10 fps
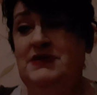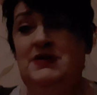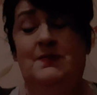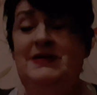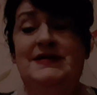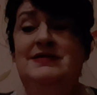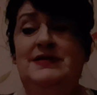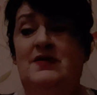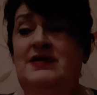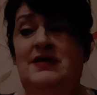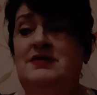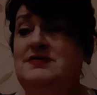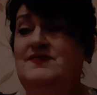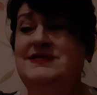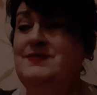Completely unheard
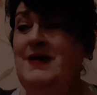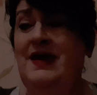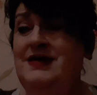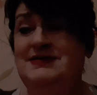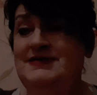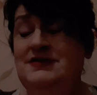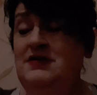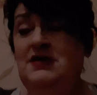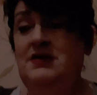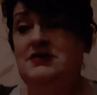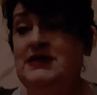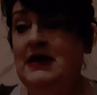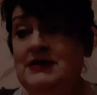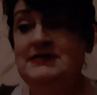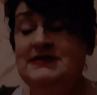of. It's mad.
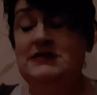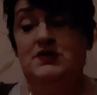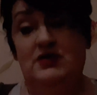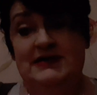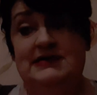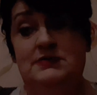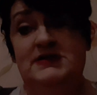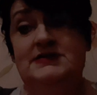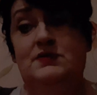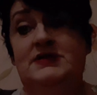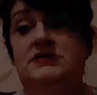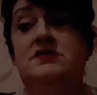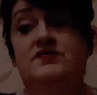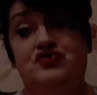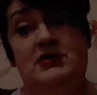Cancel Christmas when you
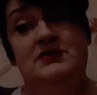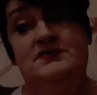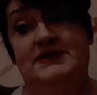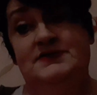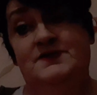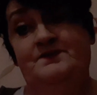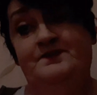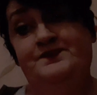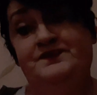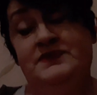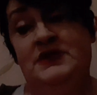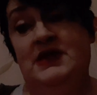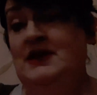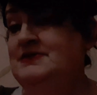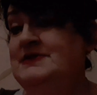have children.
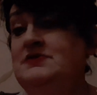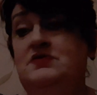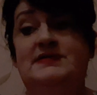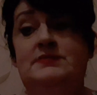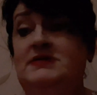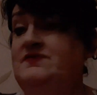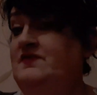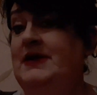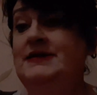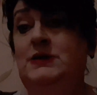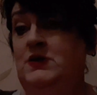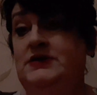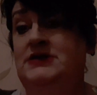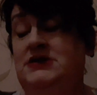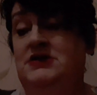Cancel Christmas for anyone.